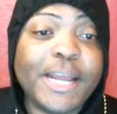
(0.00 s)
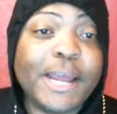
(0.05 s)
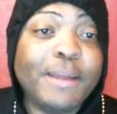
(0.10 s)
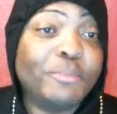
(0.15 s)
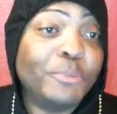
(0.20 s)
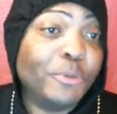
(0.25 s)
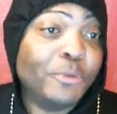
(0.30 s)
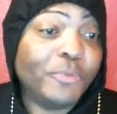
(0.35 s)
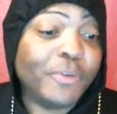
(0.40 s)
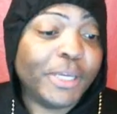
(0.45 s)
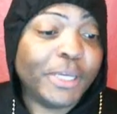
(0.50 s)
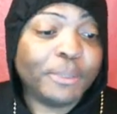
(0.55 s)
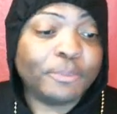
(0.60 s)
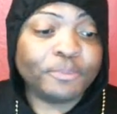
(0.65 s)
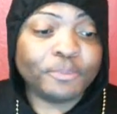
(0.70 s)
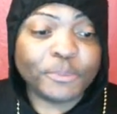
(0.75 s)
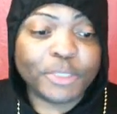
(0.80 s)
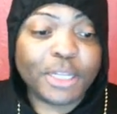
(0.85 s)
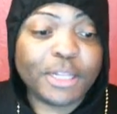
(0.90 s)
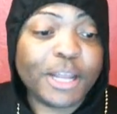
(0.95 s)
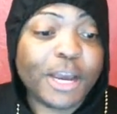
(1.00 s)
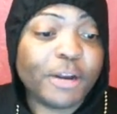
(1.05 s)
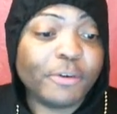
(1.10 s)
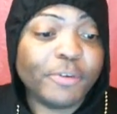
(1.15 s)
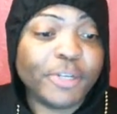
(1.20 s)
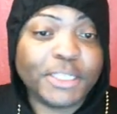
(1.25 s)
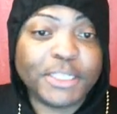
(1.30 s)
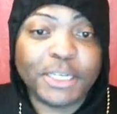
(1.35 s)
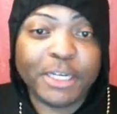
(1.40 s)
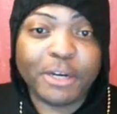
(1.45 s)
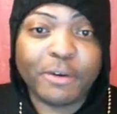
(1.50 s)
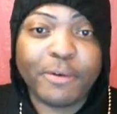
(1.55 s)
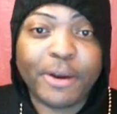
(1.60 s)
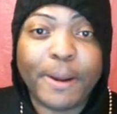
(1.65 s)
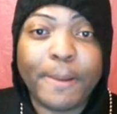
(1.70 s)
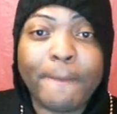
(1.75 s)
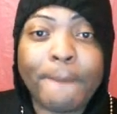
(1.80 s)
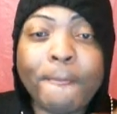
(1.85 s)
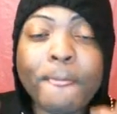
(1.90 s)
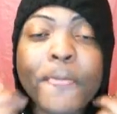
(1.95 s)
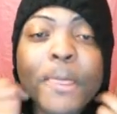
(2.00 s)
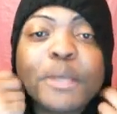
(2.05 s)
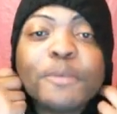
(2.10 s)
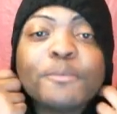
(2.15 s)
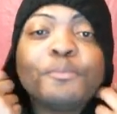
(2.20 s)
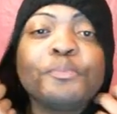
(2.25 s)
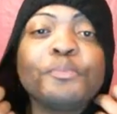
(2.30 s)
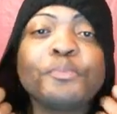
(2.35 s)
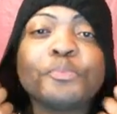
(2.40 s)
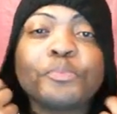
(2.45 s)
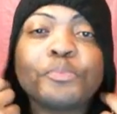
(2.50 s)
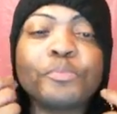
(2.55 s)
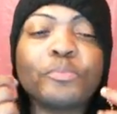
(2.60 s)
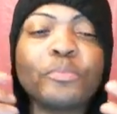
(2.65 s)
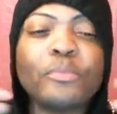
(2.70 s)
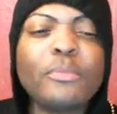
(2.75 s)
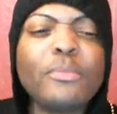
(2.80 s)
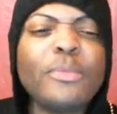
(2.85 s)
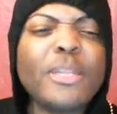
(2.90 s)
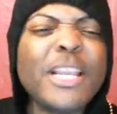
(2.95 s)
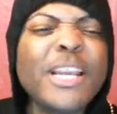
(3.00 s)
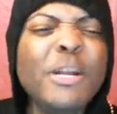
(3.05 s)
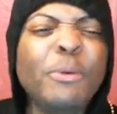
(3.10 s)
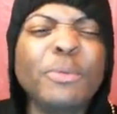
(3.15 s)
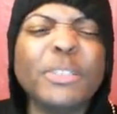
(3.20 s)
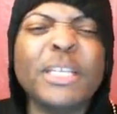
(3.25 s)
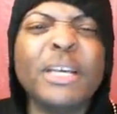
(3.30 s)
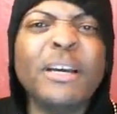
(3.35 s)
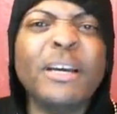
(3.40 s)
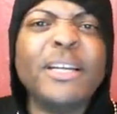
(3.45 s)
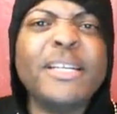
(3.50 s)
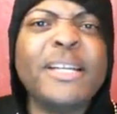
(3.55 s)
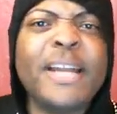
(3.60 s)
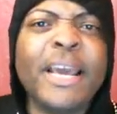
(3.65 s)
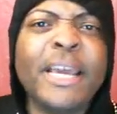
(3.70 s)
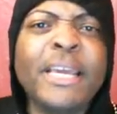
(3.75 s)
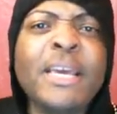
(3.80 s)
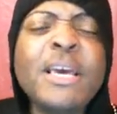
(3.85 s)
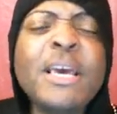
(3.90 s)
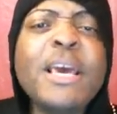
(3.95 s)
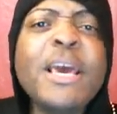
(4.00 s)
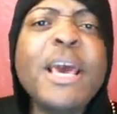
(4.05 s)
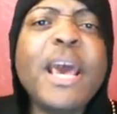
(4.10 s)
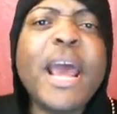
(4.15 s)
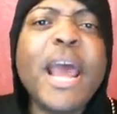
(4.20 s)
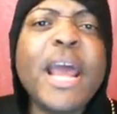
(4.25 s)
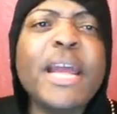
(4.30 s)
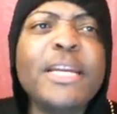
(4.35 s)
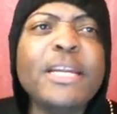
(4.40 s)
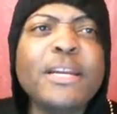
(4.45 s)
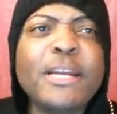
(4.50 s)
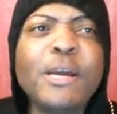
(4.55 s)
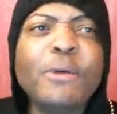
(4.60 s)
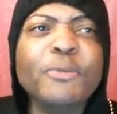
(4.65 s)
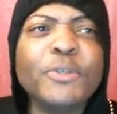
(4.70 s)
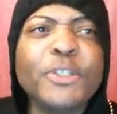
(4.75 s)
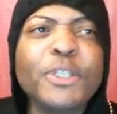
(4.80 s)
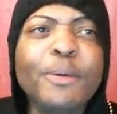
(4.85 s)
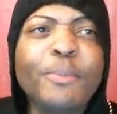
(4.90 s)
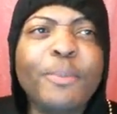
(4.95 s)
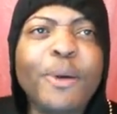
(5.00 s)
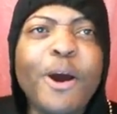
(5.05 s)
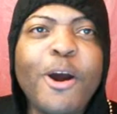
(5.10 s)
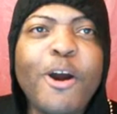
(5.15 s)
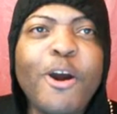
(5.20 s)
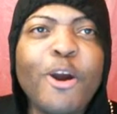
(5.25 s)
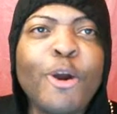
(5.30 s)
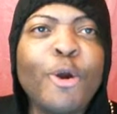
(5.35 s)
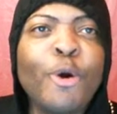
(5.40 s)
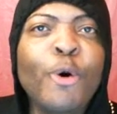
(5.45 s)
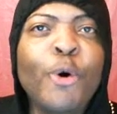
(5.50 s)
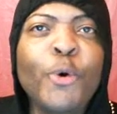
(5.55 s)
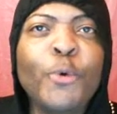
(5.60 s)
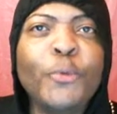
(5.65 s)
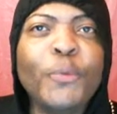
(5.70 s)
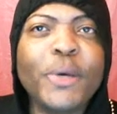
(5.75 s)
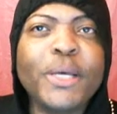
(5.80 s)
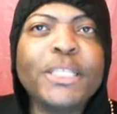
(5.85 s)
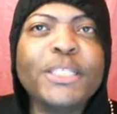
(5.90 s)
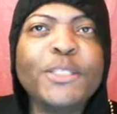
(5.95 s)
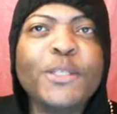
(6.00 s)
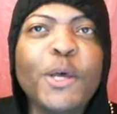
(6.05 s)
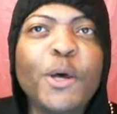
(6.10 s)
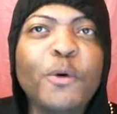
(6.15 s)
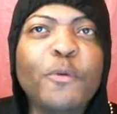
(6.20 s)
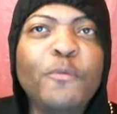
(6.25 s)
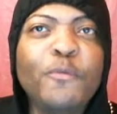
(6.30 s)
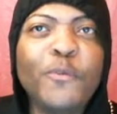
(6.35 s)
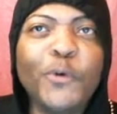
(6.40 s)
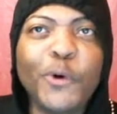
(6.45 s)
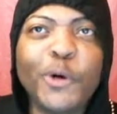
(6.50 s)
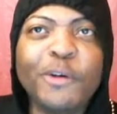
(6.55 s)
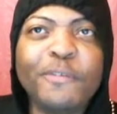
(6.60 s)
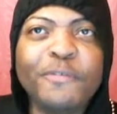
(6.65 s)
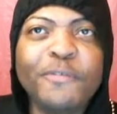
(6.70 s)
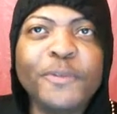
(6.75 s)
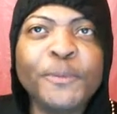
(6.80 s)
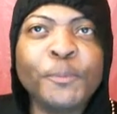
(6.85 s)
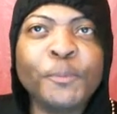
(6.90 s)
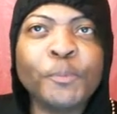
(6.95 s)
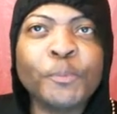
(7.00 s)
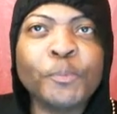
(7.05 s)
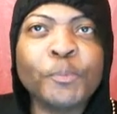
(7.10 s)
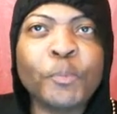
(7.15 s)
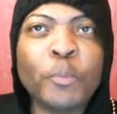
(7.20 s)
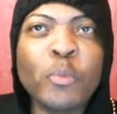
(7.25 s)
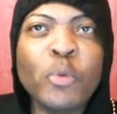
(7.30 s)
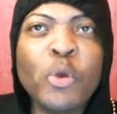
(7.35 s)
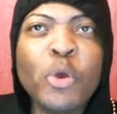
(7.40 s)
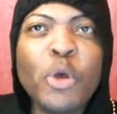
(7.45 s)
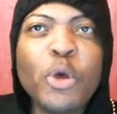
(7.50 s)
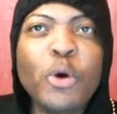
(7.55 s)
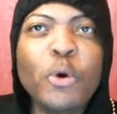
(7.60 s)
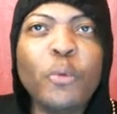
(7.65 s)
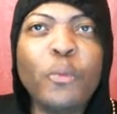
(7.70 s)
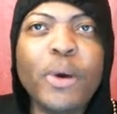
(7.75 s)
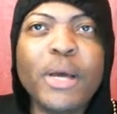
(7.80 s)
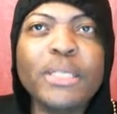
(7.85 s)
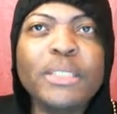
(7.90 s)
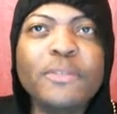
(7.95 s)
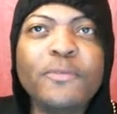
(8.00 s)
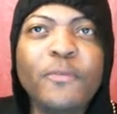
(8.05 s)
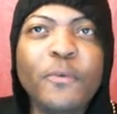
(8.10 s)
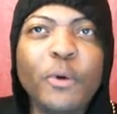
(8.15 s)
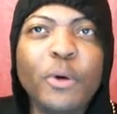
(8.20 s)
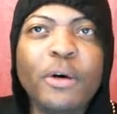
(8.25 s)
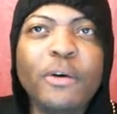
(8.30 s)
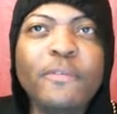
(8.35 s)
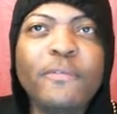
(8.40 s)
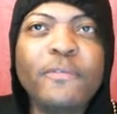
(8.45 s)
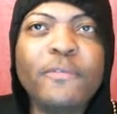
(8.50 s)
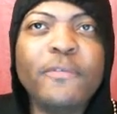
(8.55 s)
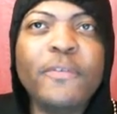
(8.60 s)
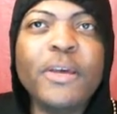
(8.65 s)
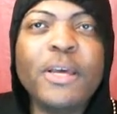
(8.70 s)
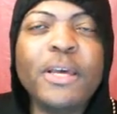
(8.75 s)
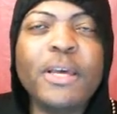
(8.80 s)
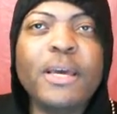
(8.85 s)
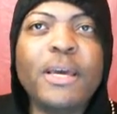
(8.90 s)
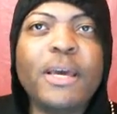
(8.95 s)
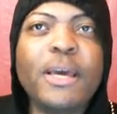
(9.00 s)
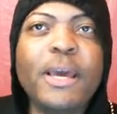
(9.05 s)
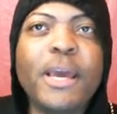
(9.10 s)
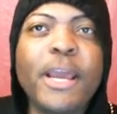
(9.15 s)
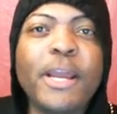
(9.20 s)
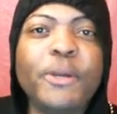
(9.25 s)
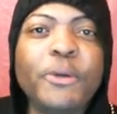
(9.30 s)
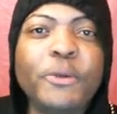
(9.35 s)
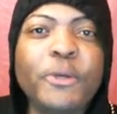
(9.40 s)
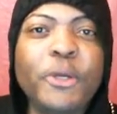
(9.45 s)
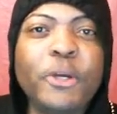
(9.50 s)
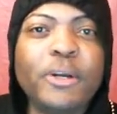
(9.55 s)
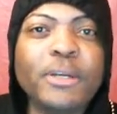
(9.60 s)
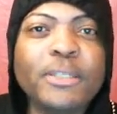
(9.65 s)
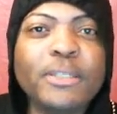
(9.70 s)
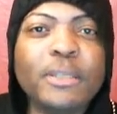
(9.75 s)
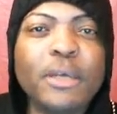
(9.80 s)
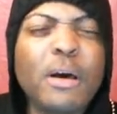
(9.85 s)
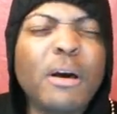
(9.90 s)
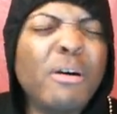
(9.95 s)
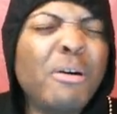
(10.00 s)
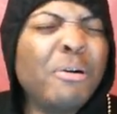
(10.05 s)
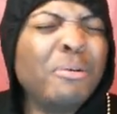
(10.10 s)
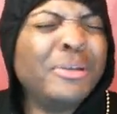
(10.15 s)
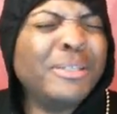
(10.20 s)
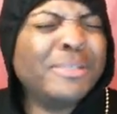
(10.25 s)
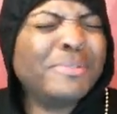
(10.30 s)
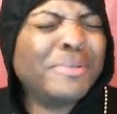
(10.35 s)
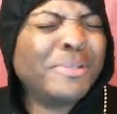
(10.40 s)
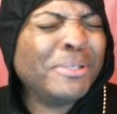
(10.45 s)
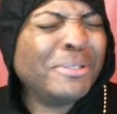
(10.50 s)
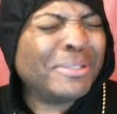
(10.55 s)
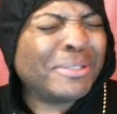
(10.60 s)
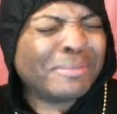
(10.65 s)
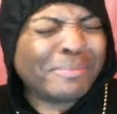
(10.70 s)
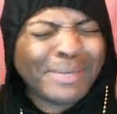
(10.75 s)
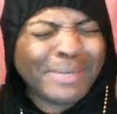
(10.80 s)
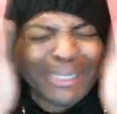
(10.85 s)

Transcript: that movie, Lottery Ticket, right? And it was a good night. And then it was a bar on West 4th. West 4th in New York's... Oh, this used to